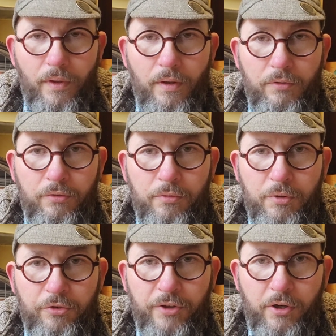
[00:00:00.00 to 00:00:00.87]
sort of
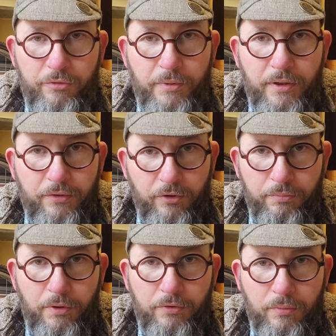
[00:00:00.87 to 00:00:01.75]
moustache bars, I
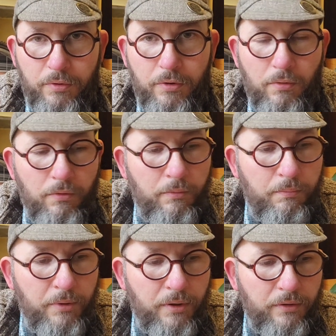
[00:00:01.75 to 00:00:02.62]
suppose you would call them,
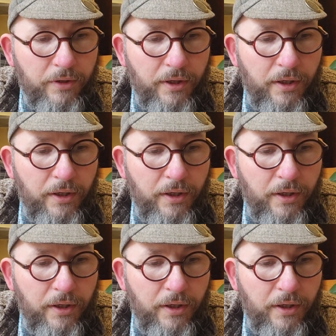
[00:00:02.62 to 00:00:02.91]
but